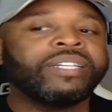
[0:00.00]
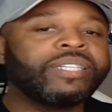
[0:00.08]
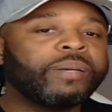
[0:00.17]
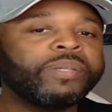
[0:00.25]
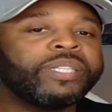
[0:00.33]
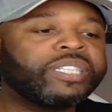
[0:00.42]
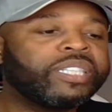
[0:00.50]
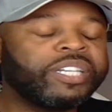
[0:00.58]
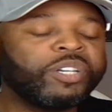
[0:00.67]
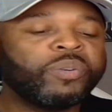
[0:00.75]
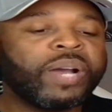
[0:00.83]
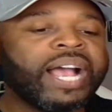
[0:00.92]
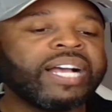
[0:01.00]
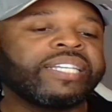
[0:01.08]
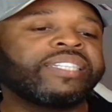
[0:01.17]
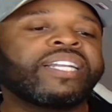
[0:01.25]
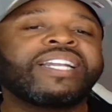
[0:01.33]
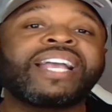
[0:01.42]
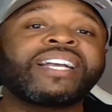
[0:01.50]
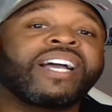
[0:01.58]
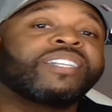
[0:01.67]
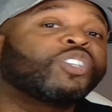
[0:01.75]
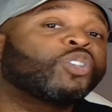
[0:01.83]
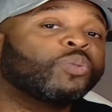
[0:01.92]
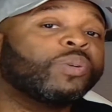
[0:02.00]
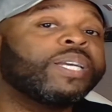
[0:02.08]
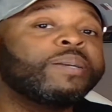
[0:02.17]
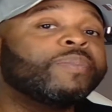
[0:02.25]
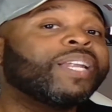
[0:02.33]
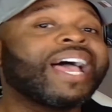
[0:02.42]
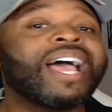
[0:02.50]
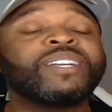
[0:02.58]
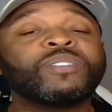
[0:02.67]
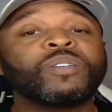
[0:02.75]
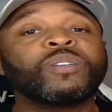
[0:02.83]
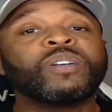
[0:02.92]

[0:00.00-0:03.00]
WGU has like a streamlined